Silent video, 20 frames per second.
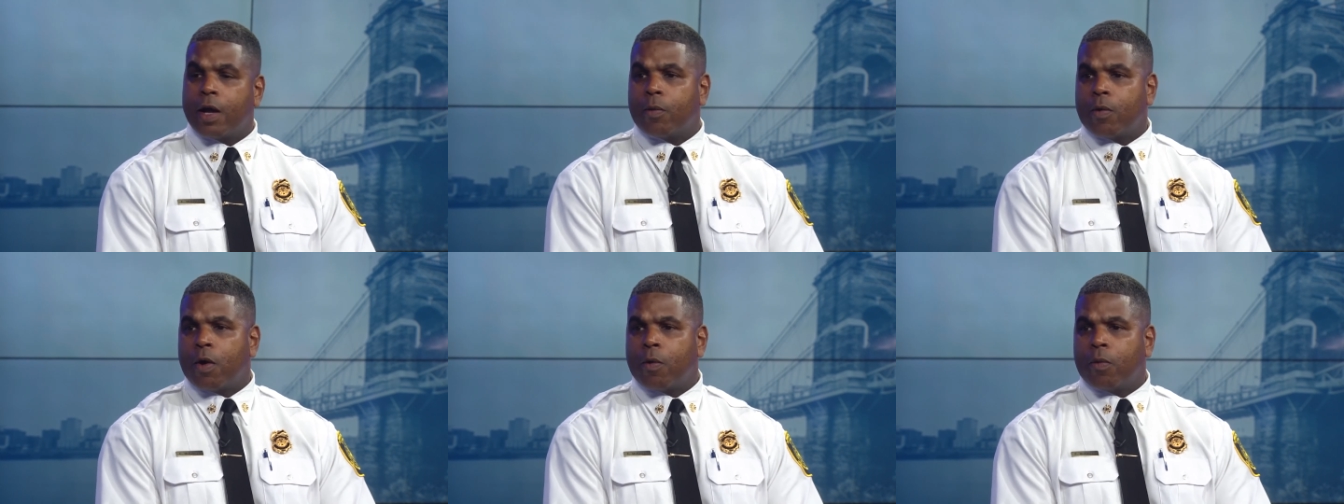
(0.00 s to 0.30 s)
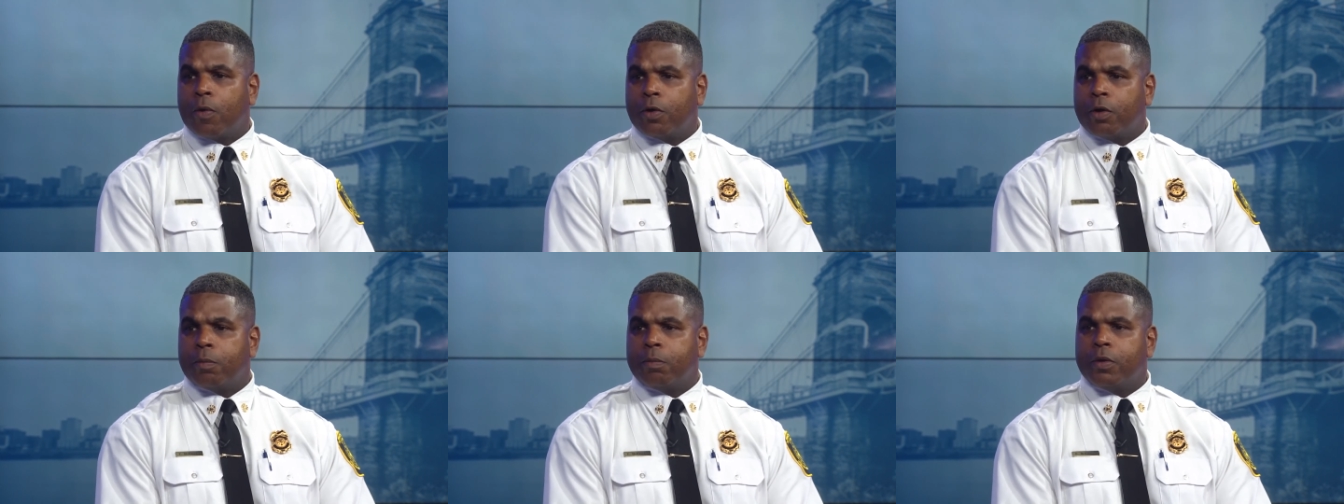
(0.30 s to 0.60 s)
I
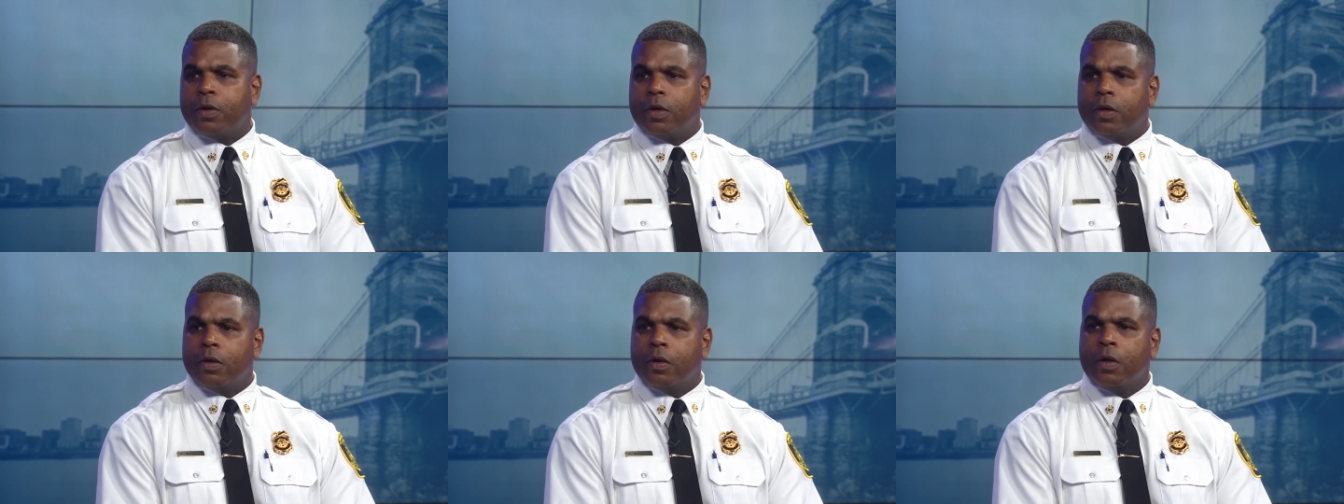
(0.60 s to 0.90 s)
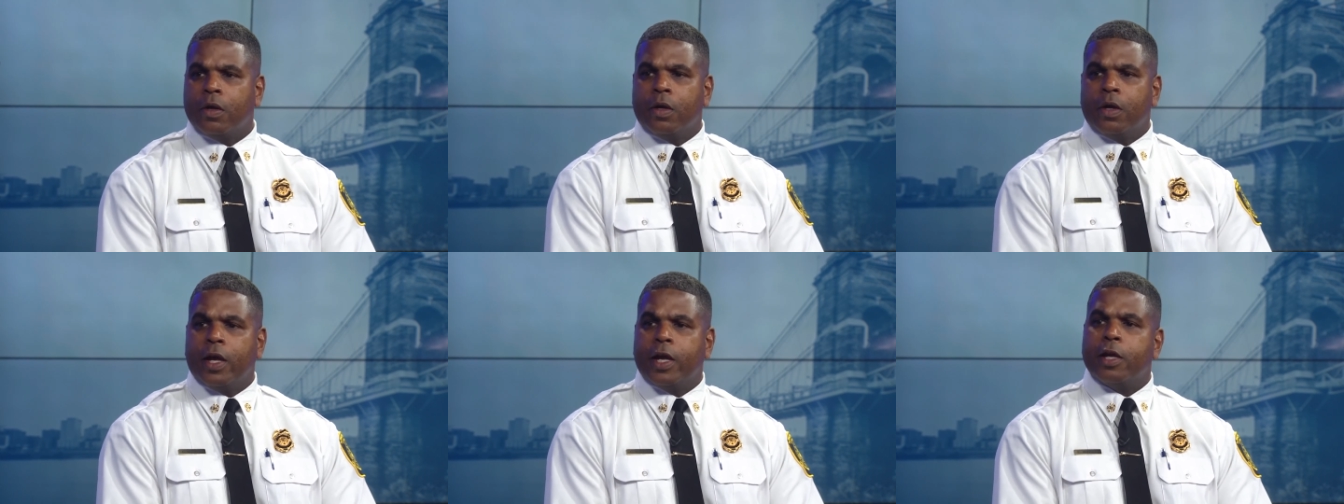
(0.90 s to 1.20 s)
want to be
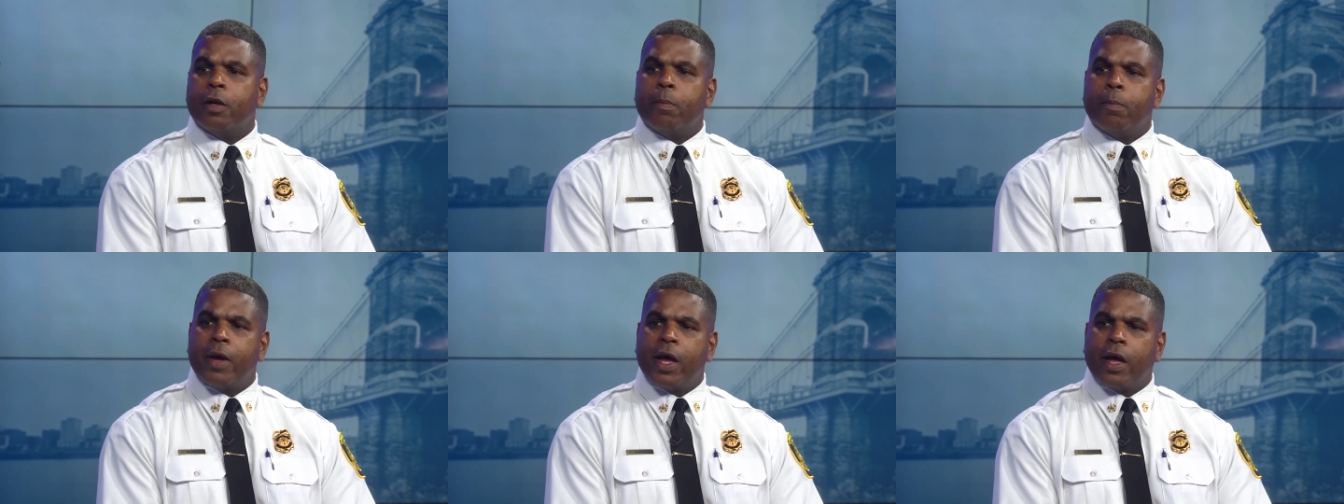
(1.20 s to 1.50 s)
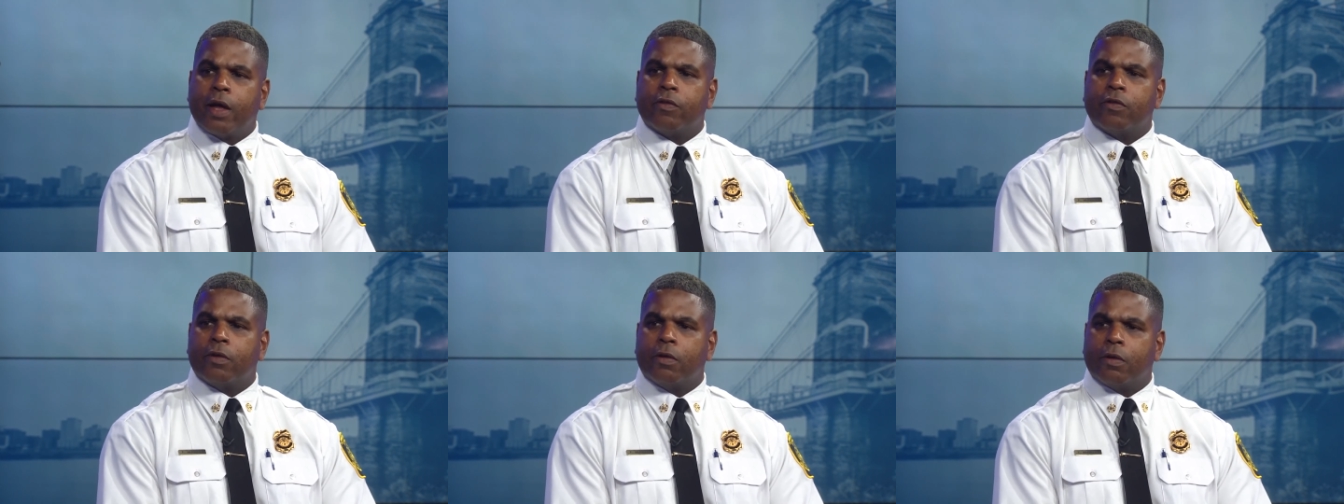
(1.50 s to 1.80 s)
an
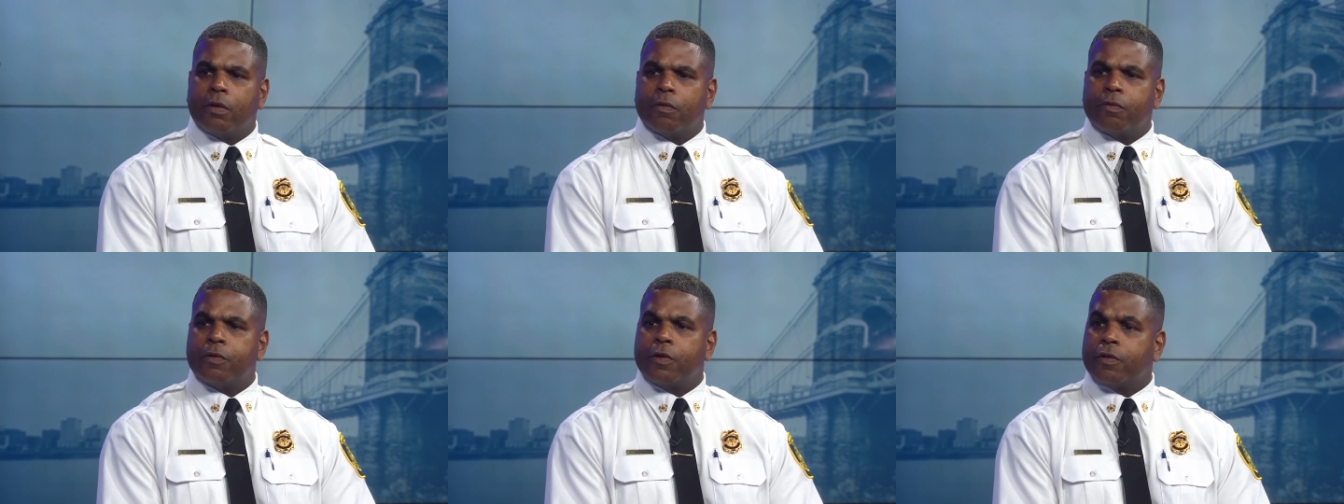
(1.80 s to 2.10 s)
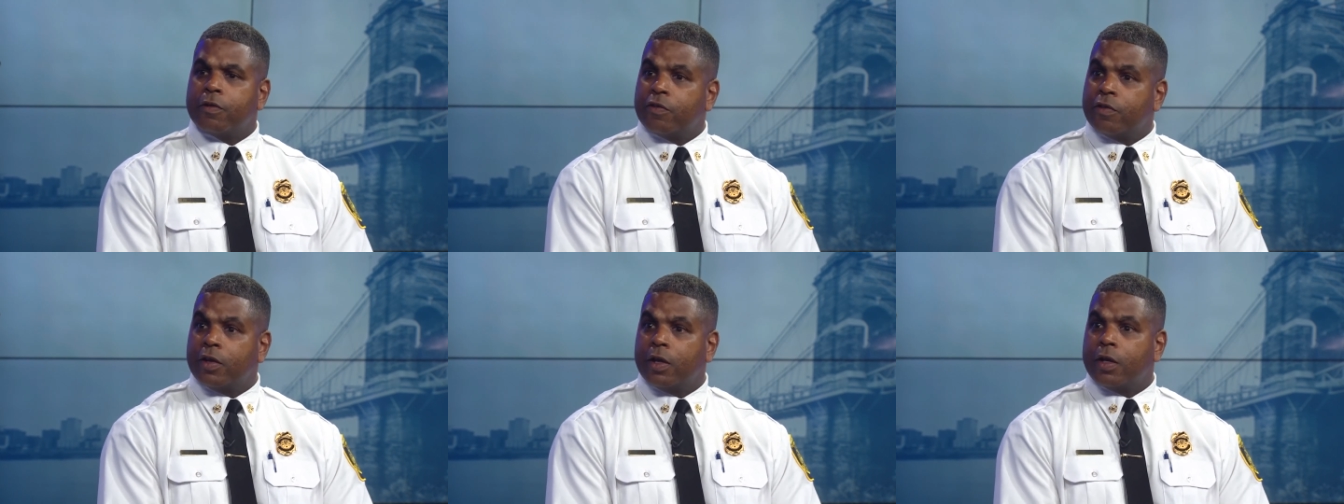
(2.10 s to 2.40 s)
ambassador for
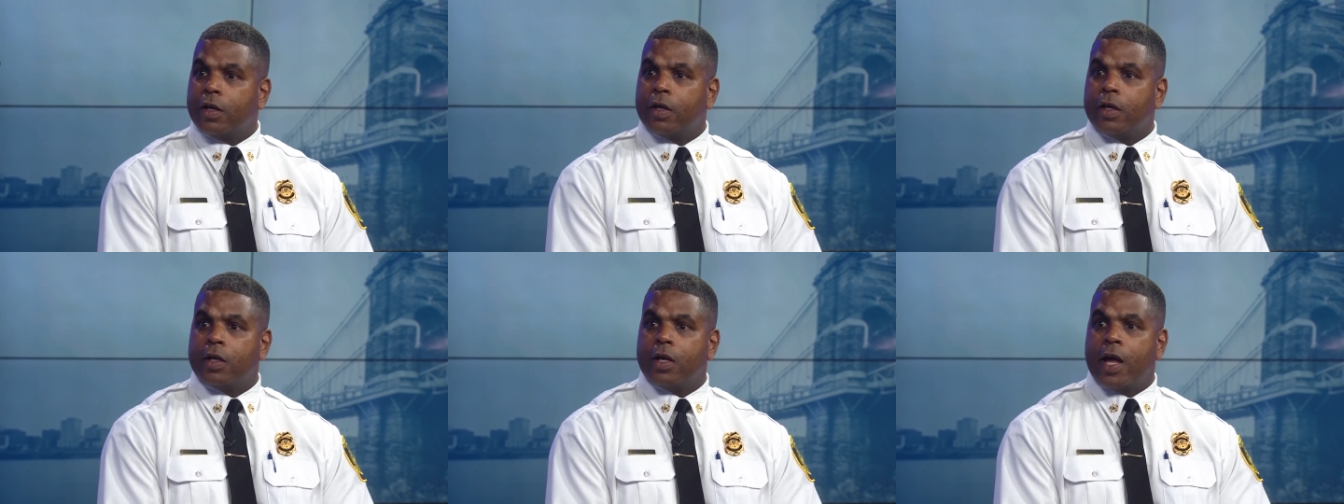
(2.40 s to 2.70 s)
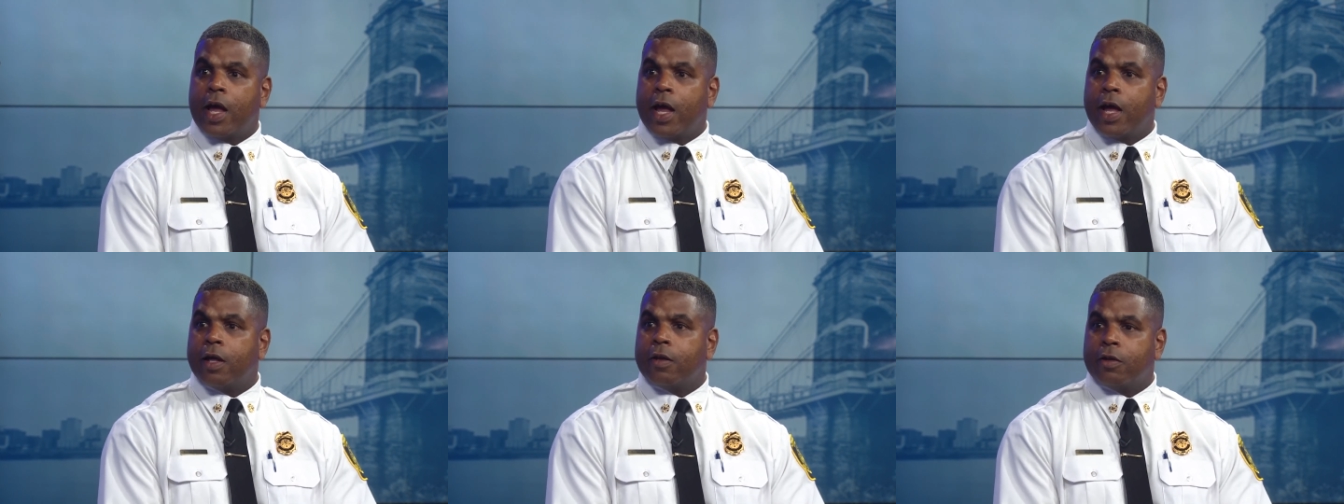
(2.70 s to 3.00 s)
the city
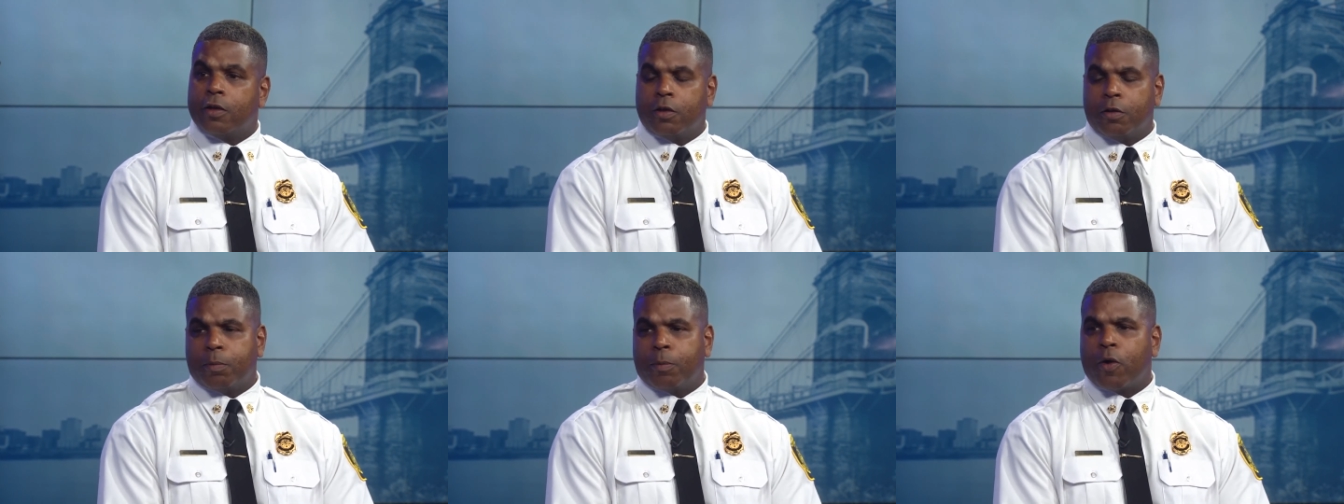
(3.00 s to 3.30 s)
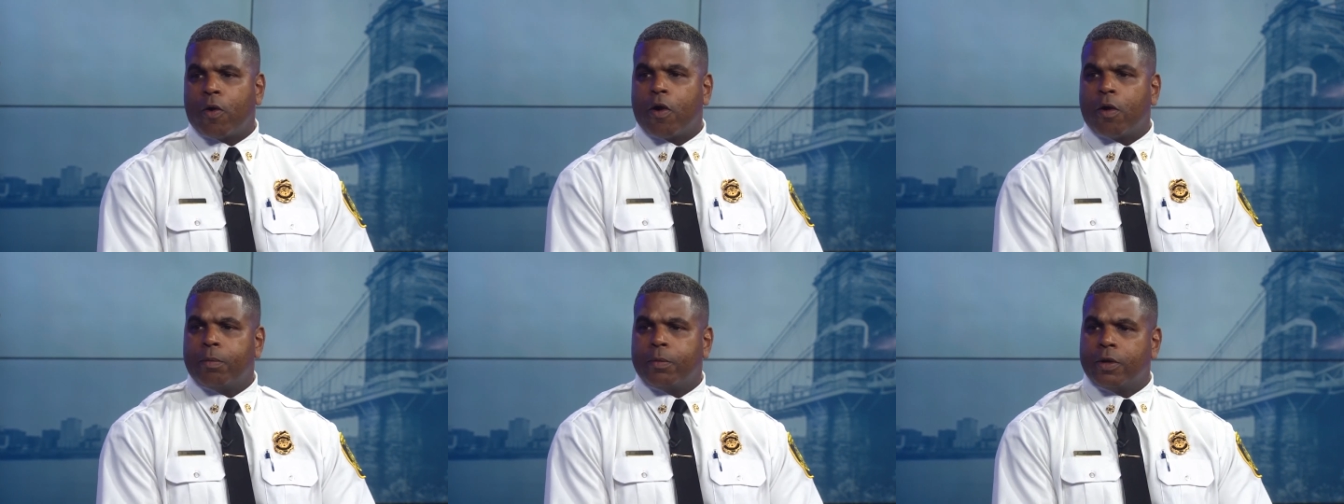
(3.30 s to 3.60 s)
and the
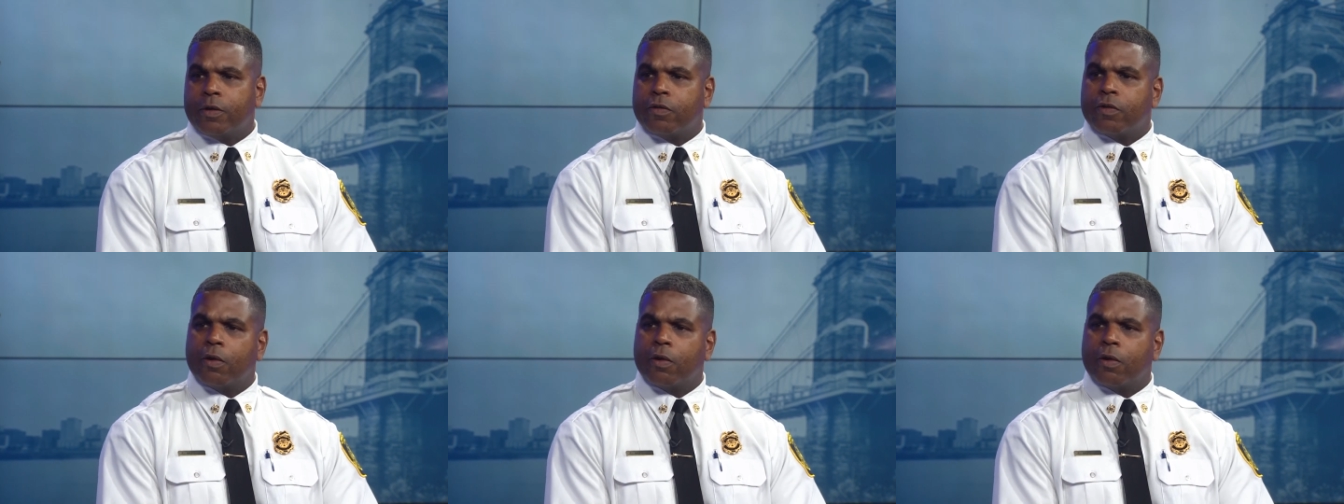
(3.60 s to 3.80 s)
department.